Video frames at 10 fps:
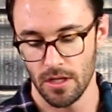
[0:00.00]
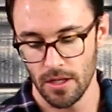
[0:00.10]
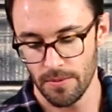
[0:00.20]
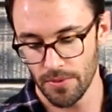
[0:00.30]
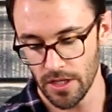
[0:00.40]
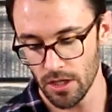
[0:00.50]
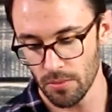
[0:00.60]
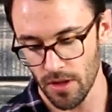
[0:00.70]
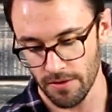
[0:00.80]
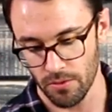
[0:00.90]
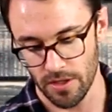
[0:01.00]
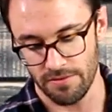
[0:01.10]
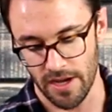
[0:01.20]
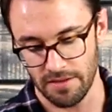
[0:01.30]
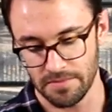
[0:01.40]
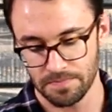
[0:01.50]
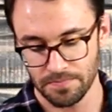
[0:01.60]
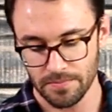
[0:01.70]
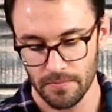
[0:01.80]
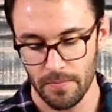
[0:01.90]
The InterBlock 45
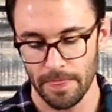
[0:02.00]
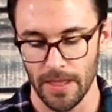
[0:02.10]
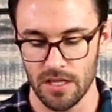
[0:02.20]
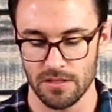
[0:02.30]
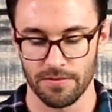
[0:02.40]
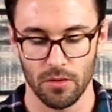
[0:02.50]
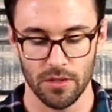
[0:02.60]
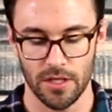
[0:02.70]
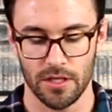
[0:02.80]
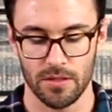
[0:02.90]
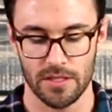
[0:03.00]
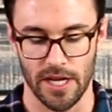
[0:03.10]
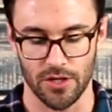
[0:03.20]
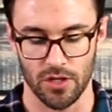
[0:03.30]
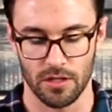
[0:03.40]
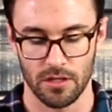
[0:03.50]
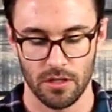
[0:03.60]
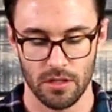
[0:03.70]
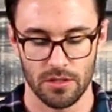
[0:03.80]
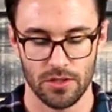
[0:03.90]
has a full EQ section,
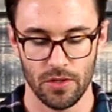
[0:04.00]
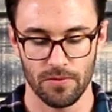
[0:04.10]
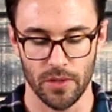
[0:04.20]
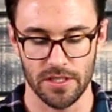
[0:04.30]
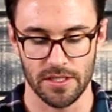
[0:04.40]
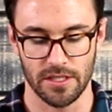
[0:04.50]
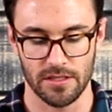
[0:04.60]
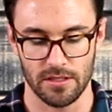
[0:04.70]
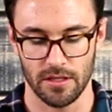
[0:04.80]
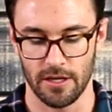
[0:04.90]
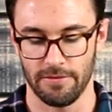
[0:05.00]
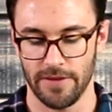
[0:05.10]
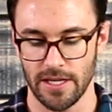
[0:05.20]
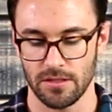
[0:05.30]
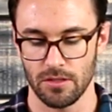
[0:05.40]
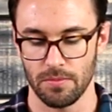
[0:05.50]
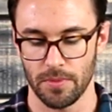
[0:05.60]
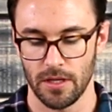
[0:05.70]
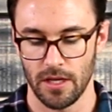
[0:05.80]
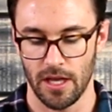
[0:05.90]
2 voicings, an effects
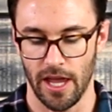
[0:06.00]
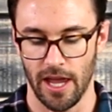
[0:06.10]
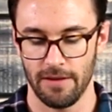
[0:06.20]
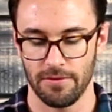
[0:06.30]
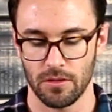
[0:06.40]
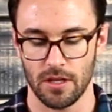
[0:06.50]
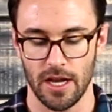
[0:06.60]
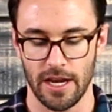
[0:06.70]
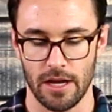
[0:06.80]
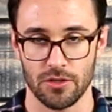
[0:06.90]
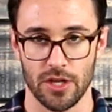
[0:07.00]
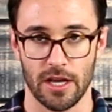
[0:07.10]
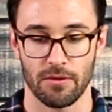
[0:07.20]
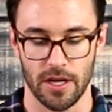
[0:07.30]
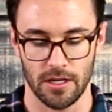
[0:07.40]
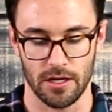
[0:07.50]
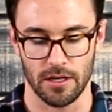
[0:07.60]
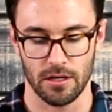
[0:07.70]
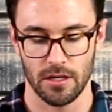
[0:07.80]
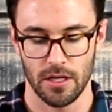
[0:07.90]
loop, a headphone line out jack right
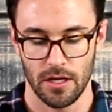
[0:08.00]
here,